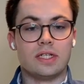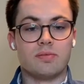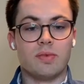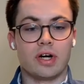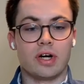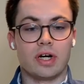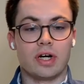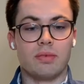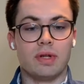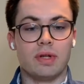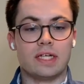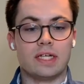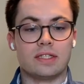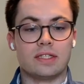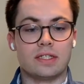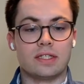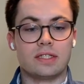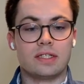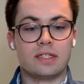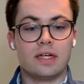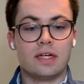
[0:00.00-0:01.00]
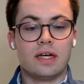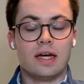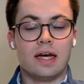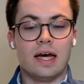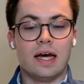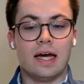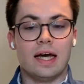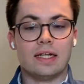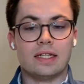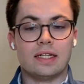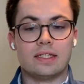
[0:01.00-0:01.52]
marketplaces,
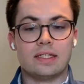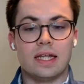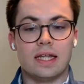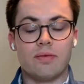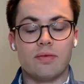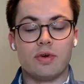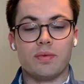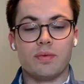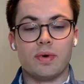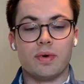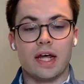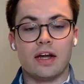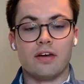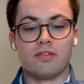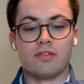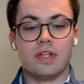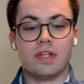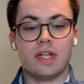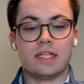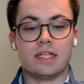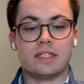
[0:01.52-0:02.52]
and then we will end of the day